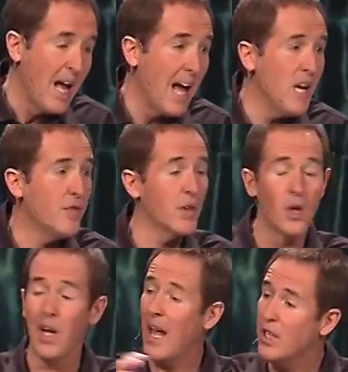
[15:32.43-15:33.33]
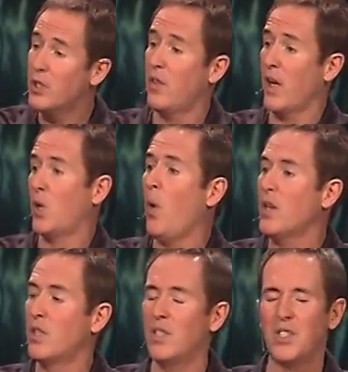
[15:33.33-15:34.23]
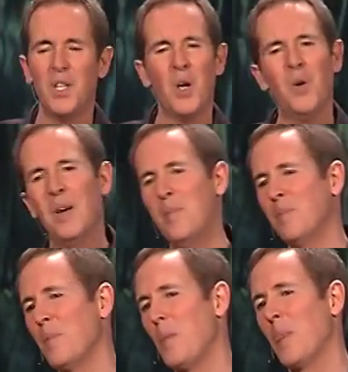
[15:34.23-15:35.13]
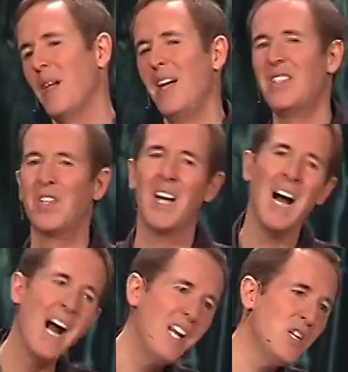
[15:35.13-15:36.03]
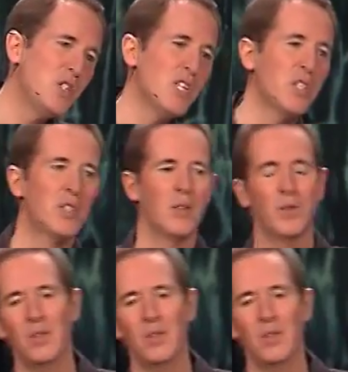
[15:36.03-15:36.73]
And if the answer to that question is, it's kind of just,